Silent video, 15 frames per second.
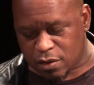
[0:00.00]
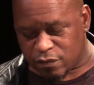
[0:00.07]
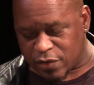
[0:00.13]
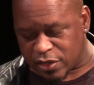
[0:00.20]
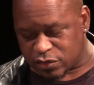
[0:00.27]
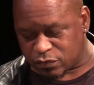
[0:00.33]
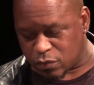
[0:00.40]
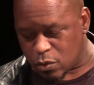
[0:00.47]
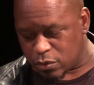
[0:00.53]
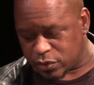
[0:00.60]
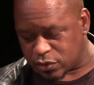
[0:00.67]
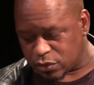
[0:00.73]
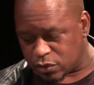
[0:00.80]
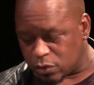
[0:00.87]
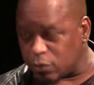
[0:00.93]
Fast
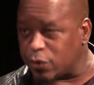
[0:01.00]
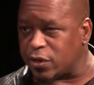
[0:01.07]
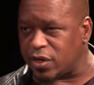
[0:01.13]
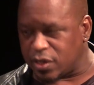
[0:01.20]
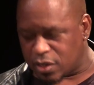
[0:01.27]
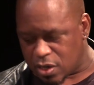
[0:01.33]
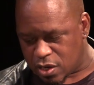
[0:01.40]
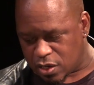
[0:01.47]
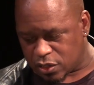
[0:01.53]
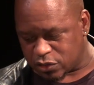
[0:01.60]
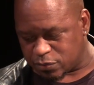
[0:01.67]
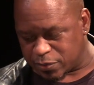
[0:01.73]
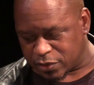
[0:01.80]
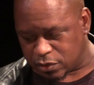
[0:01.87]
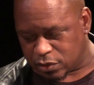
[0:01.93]
forward to her working in a
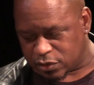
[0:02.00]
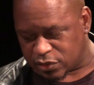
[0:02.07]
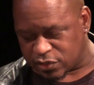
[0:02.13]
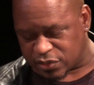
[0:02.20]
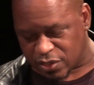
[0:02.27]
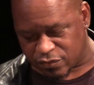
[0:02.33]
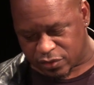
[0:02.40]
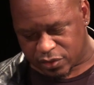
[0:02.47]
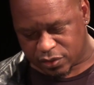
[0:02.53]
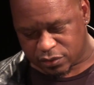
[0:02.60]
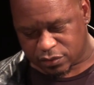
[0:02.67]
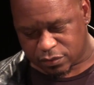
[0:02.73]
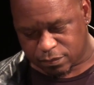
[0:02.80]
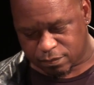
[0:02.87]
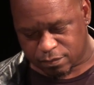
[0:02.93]
hospital in the
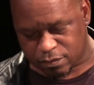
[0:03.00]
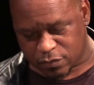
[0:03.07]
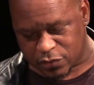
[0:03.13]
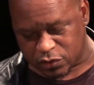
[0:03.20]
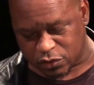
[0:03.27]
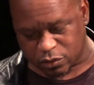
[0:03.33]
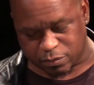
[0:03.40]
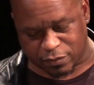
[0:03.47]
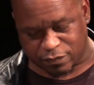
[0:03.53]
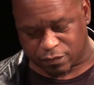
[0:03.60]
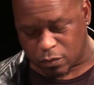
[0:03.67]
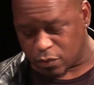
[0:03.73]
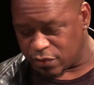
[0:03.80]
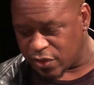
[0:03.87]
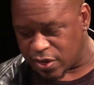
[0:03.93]
70s. This is
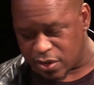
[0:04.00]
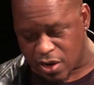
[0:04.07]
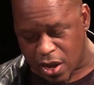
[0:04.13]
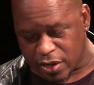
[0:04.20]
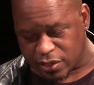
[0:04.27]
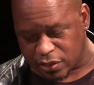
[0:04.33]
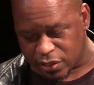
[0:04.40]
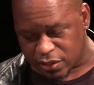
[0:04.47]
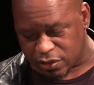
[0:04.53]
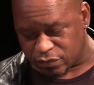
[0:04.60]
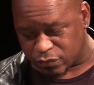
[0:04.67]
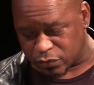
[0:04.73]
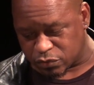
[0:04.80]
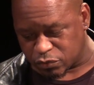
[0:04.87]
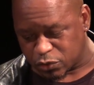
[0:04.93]
before they inoculated
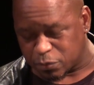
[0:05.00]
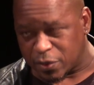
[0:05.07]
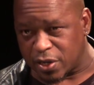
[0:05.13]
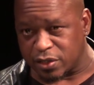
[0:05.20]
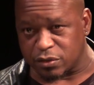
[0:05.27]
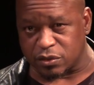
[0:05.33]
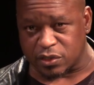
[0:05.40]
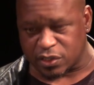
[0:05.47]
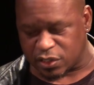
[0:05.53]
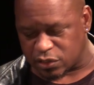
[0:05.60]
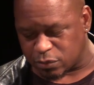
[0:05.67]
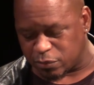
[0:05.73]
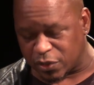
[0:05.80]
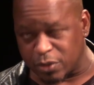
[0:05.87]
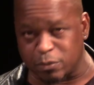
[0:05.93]
first responders
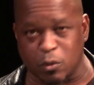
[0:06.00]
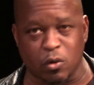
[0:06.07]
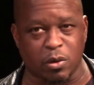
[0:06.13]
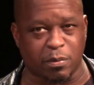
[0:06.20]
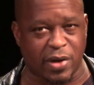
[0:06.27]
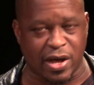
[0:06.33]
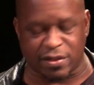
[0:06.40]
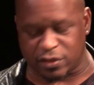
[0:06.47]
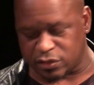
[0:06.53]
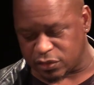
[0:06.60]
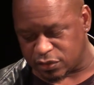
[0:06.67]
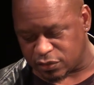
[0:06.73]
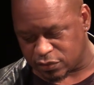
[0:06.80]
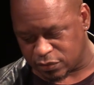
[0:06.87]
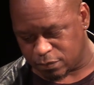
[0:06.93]
against bloodborne
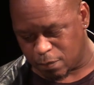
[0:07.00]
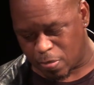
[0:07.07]
pathogens.